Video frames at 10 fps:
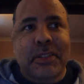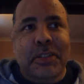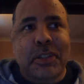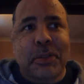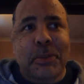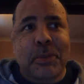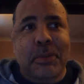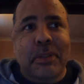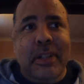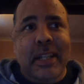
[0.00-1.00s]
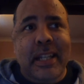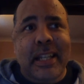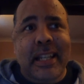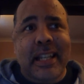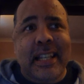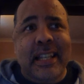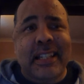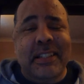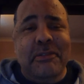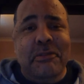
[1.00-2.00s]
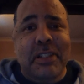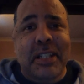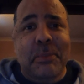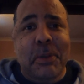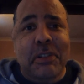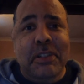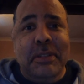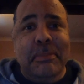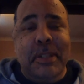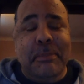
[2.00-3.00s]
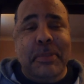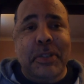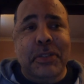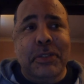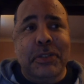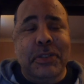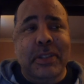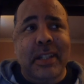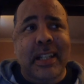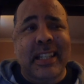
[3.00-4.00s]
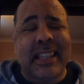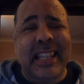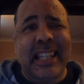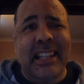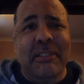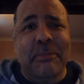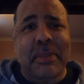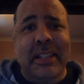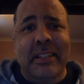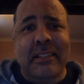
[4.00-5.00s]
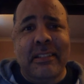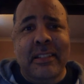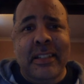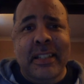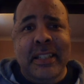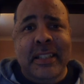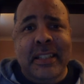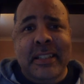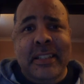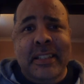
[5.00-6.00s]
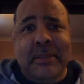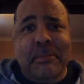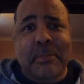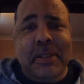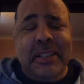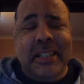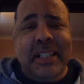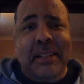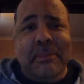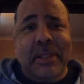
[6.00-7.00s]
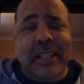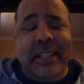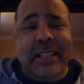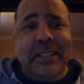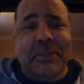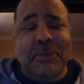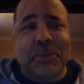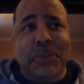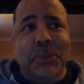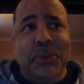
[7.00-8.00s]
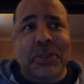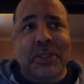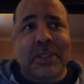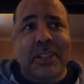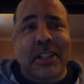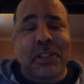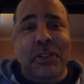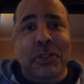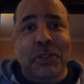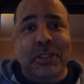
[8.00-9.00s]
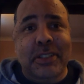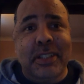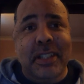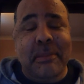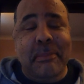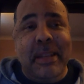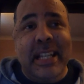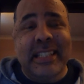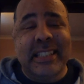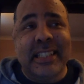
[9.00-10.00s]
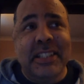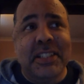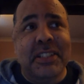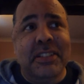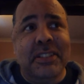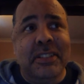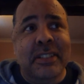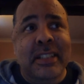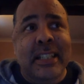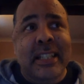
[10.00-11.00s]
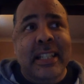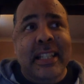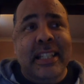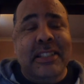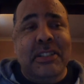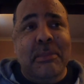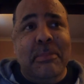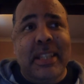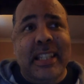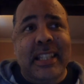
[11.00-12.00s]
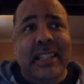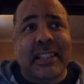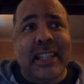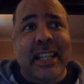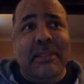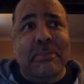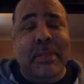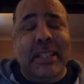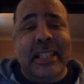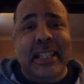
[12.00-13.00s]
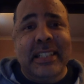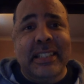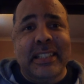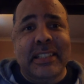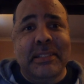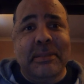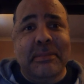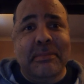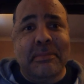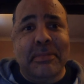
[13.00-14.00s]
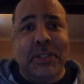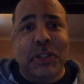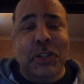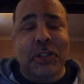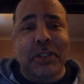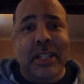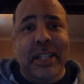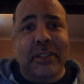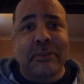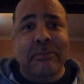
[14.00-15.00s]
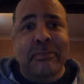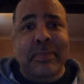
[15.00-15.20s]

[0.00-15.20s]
So, and it really worries me because I think I've been busted up like this for a long time, as in years. And so I'm thinking that if my taste is gone now,